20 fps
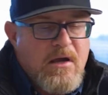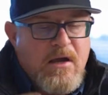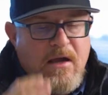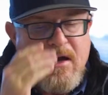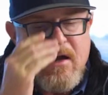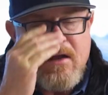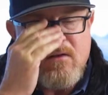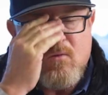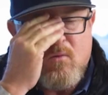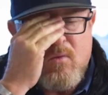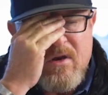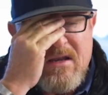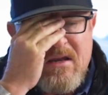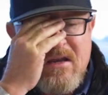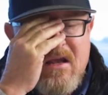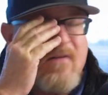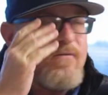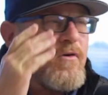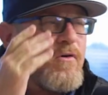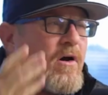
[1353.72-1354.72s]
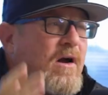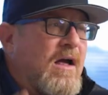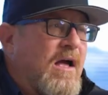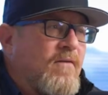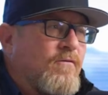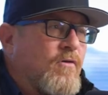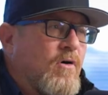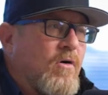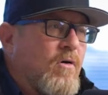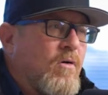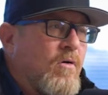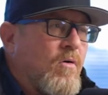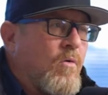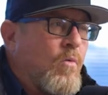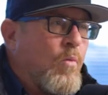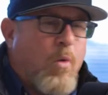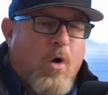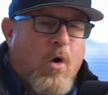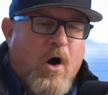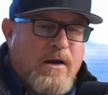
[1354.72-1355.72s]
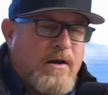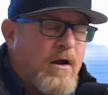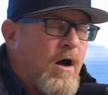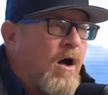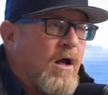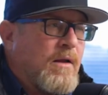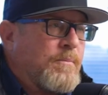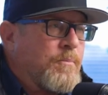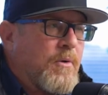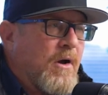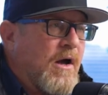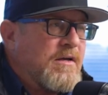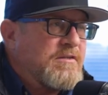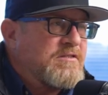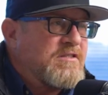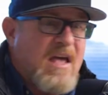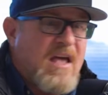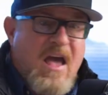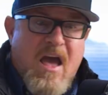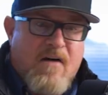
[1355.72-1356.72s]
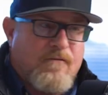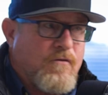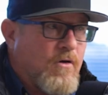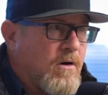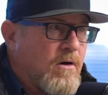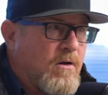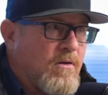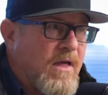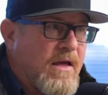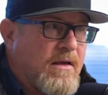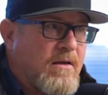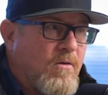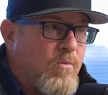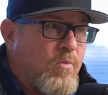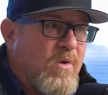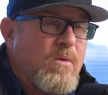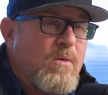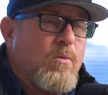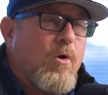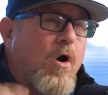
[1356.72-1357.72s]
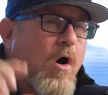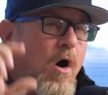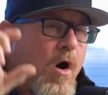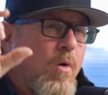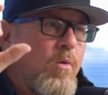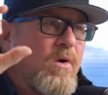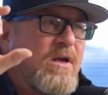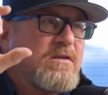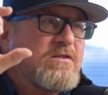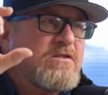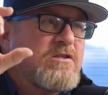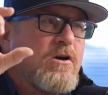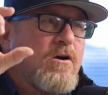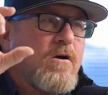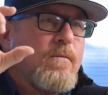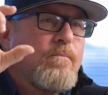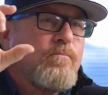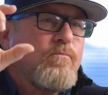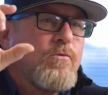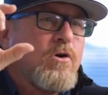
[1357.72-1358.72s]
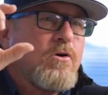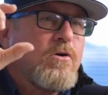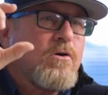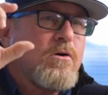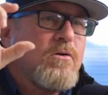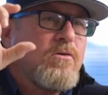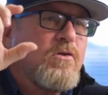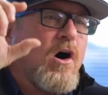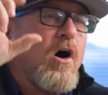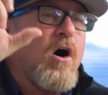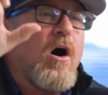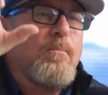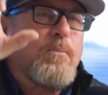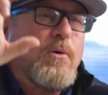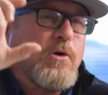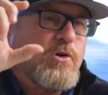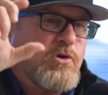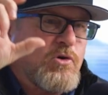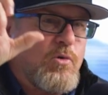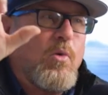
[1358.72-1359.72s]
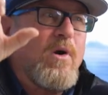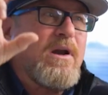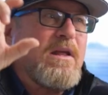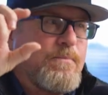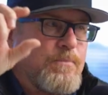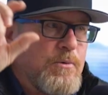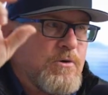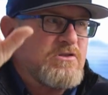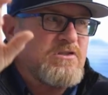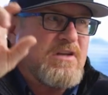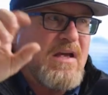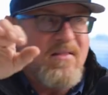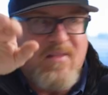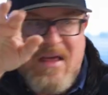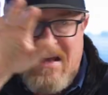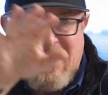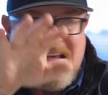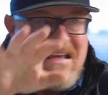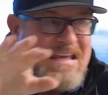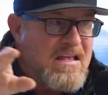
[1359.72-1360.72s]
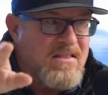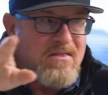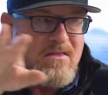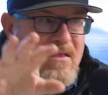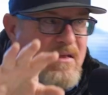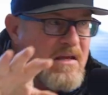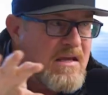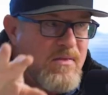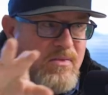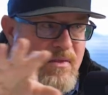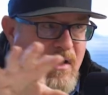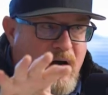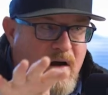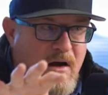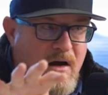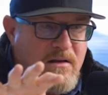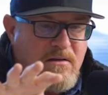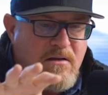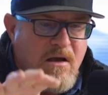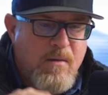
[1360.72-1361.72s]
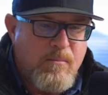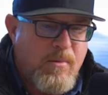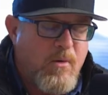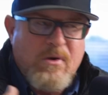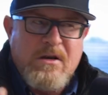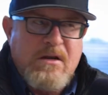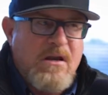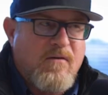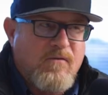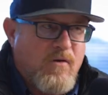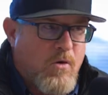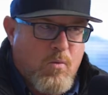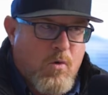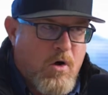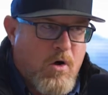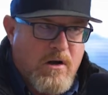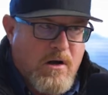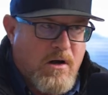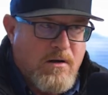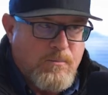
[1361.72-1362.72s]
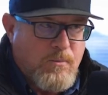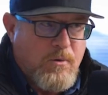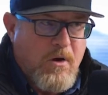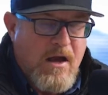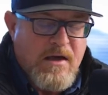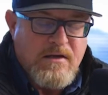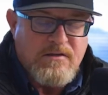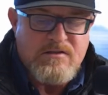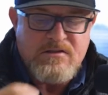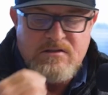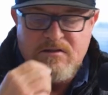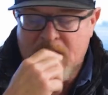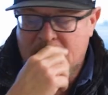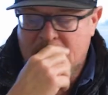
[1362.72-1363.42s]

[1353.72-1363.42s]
and we never ever won on price, ever. Like, we were always the upper 20%, like in the hunt, but we never won on price.